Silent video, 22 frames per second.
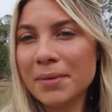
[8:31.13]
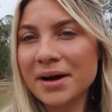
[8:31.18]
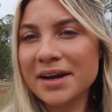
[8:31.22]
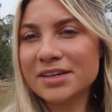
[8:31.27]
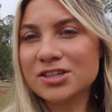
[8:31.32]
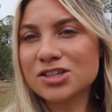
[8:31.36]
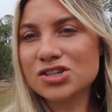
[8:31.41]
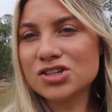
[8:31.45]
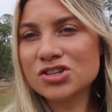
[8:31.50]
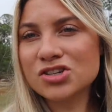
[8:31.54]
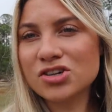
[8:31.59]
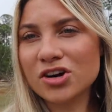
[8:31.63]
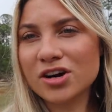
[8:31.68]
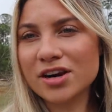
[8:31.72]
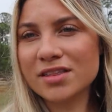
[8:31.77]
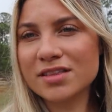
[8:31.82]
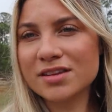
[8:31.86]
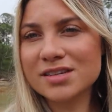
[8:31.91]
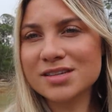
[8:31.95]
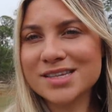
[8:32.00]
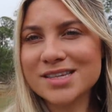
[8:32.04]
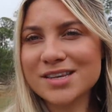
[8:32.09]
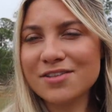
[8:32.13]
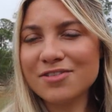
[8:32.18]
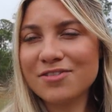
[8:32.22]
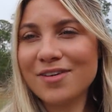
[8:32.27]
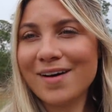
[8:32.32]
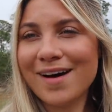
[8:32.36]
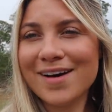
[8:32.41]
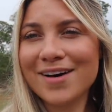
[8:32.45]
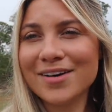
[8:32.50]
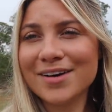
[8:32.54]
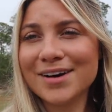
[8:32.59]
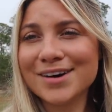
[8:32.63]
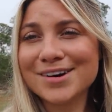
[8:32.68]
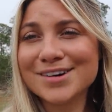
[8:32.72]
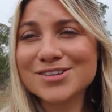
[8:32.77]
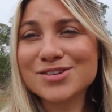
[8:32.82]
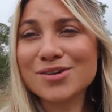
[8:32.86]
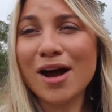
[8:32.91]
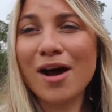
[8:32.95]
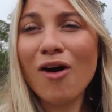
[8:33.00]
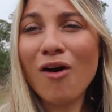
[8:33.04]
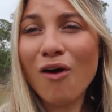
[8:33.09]
Mike just started this fire here,
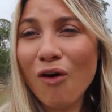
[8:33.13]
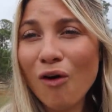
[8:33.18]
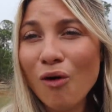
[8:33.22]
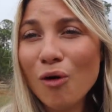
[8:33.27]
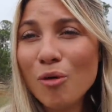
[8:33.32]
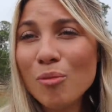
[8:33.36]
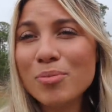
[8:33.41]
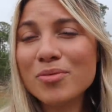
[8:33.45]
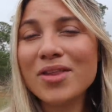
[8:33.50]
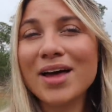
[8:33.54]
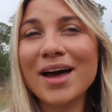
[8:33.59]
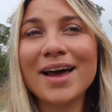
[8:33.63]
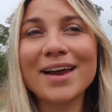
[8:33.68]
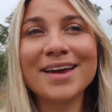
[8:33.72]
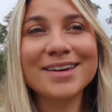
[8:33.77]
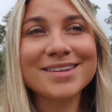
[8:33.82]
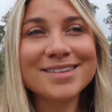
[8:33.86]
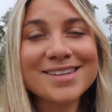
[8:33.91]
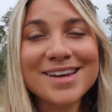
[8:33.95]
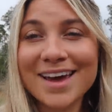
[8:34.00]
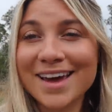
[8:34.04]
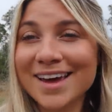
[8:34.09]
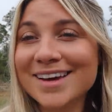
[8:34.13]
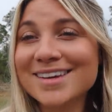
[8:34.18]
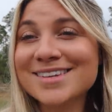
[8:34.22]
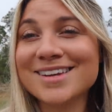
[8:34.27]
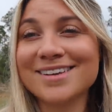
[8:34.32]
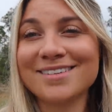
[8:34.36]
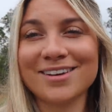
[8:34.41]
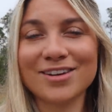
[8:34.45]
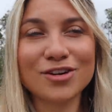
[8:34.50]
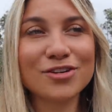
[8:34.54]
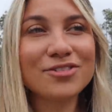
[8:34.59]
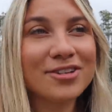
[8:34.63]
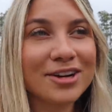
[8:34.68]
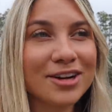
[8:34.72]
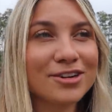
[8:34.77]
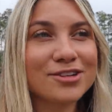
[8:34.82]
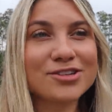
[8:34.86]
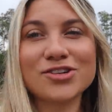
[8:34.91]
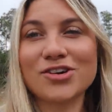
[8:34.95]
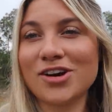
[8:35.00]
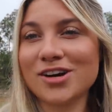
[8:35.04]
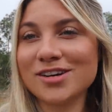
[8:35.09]
so I hope that it takes, another
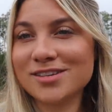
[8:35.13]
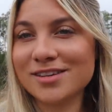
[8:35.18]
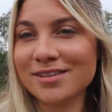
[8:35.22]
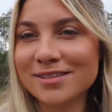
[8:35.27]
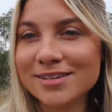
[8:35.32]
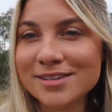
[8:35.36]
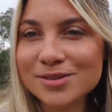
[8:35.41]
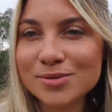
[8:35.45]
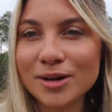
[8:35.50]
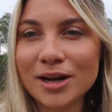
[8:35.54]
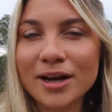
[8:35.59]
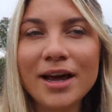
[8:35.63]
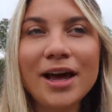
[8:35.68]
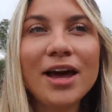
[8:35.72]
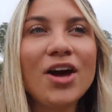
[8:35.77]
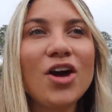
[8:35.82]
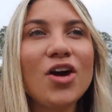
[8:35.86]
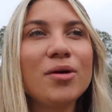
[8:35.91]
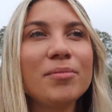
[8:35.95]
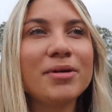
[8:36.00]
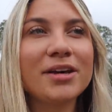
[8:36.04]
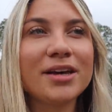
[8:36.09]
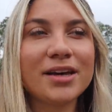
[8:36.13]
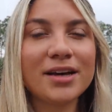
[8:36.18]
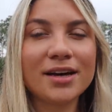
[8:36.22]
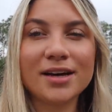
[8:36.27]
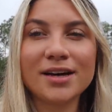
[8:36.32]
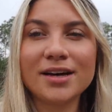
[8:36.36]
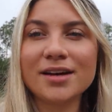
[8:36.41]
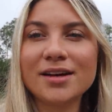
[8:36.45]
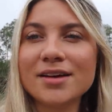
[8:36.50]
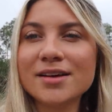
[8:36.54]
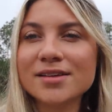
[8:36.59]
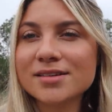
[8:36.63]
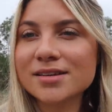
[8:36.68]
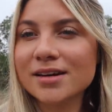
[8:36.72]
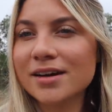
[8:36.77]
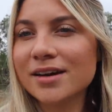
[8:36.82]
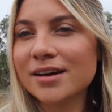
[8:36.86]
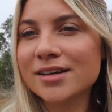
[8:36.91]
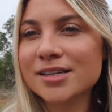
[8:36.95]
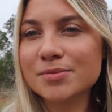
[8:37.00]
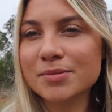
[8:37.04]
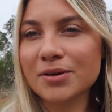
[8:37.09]
fingers crossed on this one, because
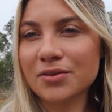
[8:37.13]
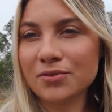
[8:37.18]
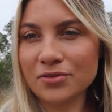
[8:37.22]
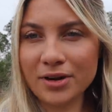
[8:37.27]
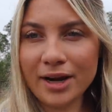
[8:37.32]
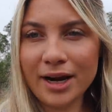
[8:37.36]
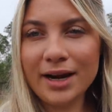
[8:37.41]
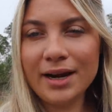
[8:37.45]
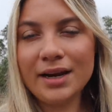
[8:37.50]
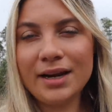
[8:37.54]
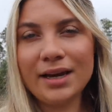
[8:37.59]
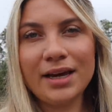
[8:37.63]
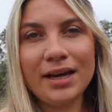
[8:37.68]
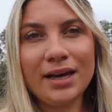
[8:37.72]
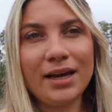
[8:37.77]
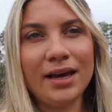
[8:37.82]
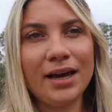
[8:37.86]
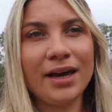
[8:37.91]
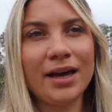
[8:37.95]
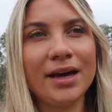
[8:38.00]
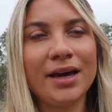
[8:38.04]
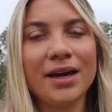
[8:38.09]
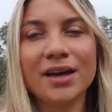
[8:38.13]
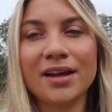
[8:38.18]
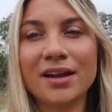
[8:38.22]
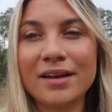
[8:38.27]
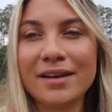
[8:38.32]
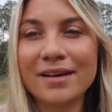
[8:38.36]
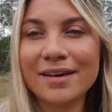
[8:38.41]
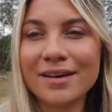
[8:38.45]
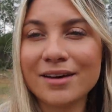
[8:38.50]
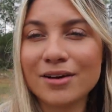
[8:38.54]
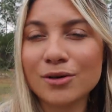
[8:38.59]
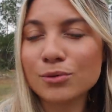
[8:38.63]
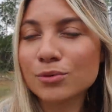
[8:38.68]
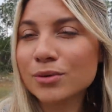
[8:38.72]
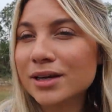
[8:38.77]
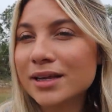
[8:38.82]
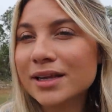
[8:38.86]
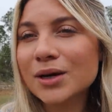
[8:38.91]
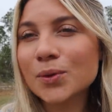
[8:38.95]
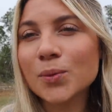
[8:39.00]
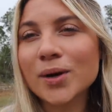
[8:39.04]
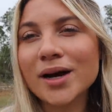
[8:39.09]
it's been rainy and
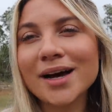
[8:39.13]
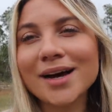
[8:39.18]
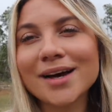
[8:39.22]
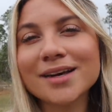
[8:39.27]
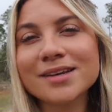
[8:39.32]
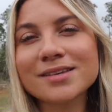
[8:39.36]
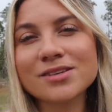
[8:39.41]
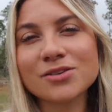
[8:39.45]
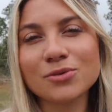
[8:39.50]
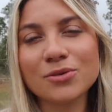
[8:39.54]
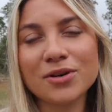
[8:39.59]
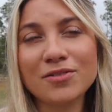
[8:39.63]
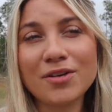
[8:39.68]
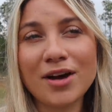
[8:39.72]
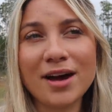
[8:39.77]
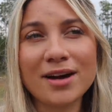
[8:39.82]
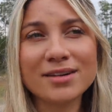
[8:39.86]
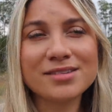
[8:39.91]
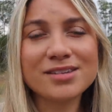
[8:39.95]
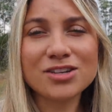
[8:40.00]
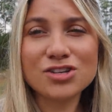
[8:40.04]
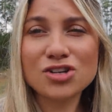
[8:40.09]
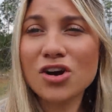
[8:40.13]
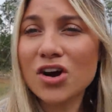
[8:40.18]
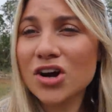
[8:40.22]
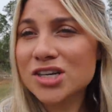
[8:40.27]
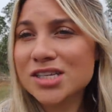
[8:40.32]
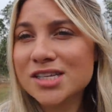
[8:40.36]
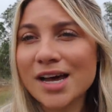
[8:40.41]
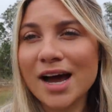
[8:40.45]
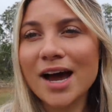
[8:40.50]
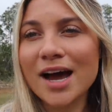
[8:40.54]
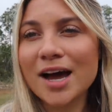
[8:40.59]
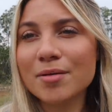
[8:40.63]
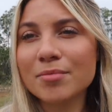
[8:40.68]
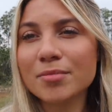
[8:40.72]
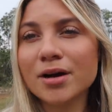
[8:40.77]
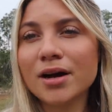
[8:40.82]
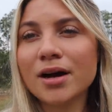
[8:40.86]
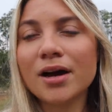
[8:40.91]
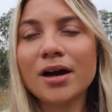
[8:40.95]
really wet, so we've had such a hard time